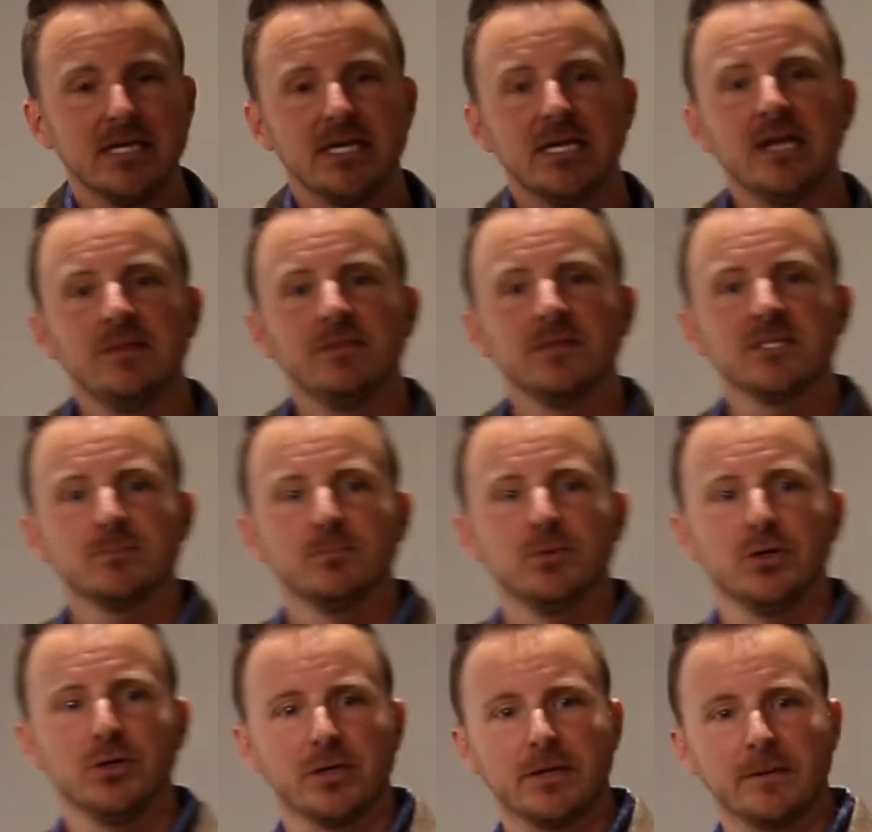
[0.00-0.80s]
in this
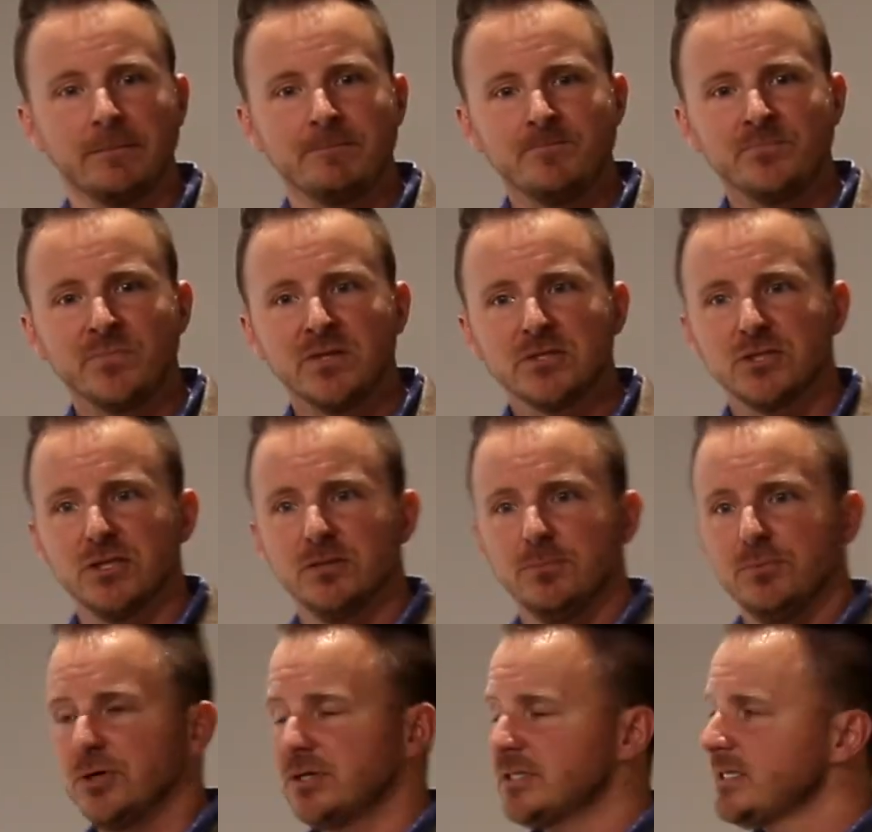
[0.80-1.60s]
book. So the
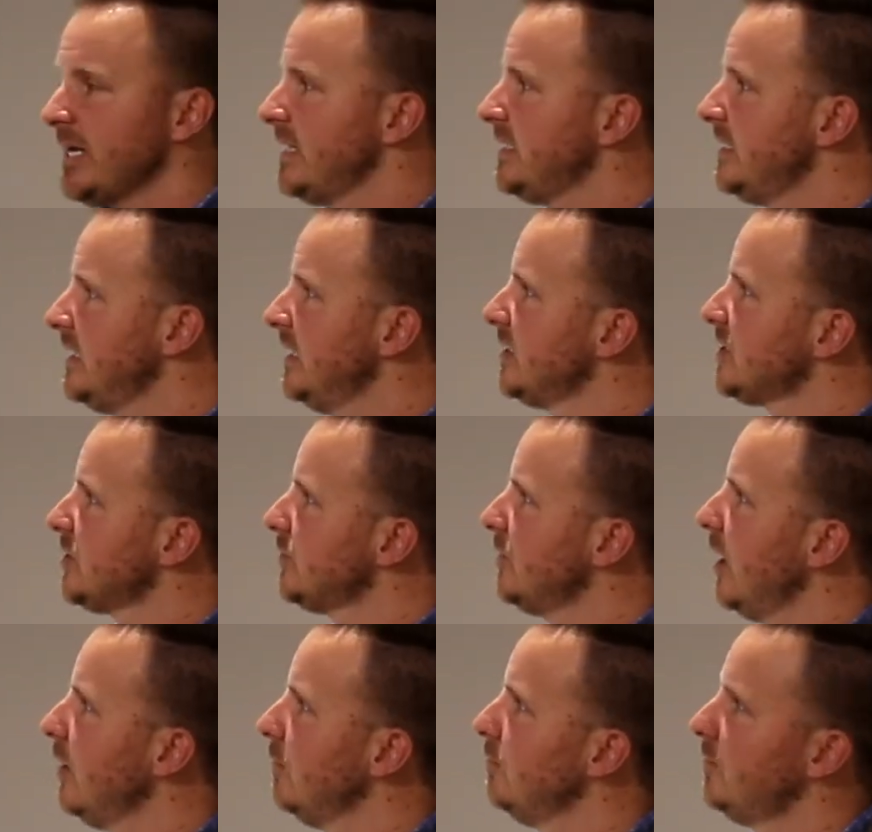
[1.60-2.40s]
book's idea is
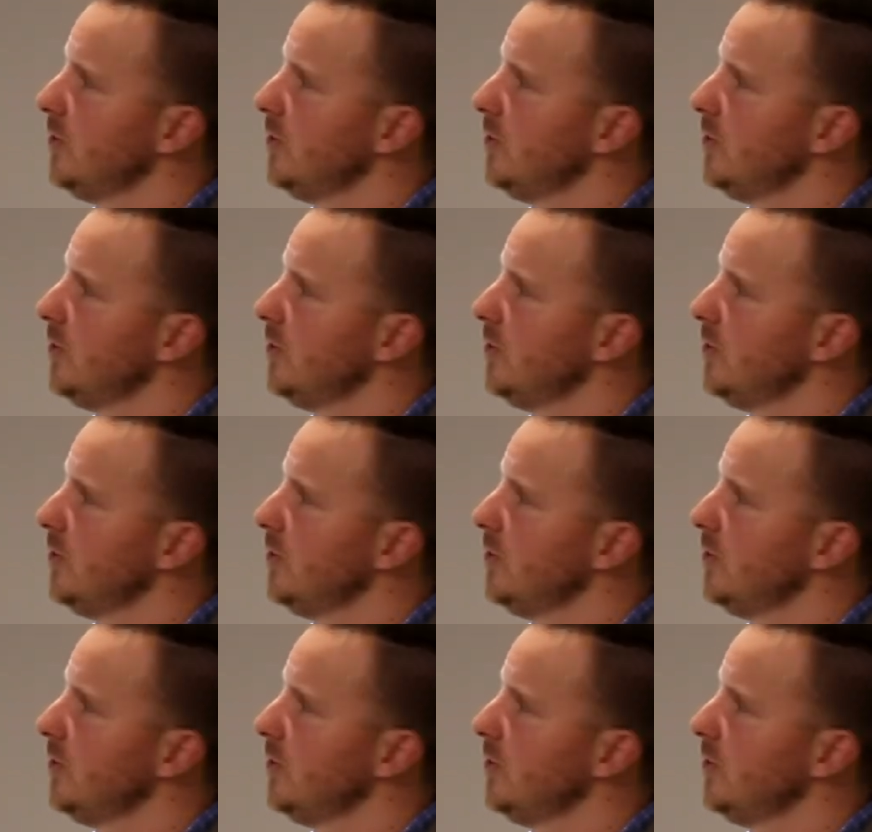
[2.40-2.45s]
around